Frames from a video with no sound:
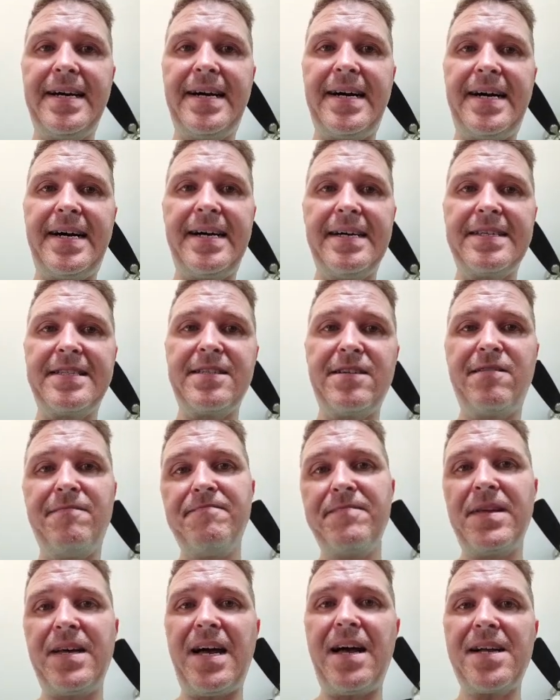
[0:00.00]
Uh, so
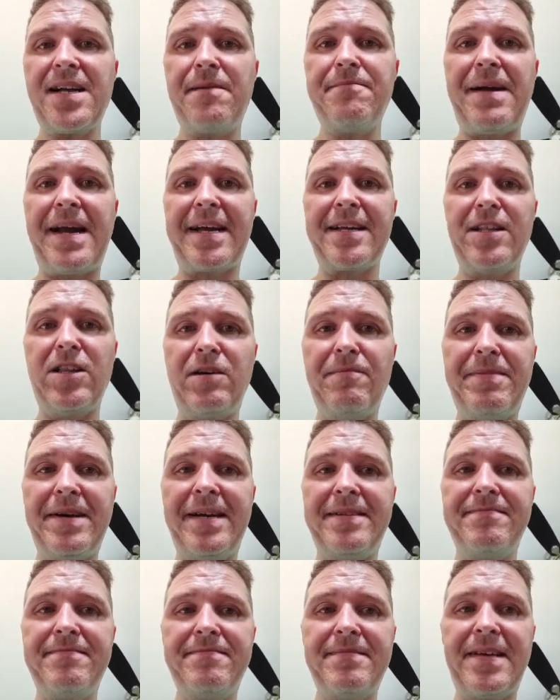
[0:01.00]
I'll come back in a little
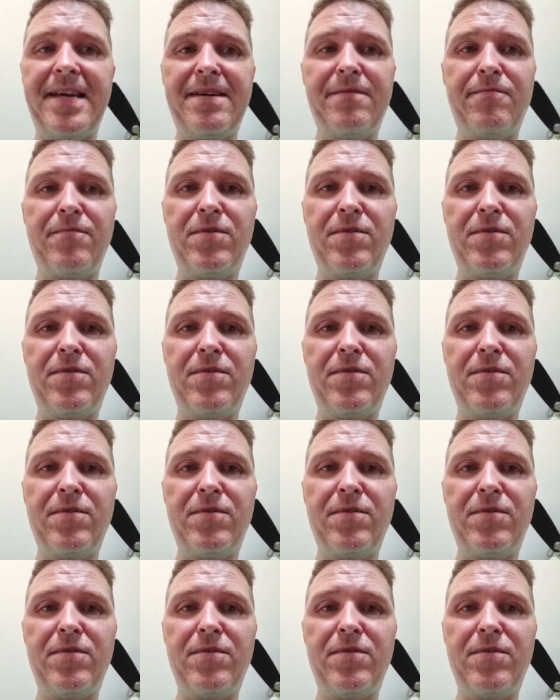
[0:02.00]
bit and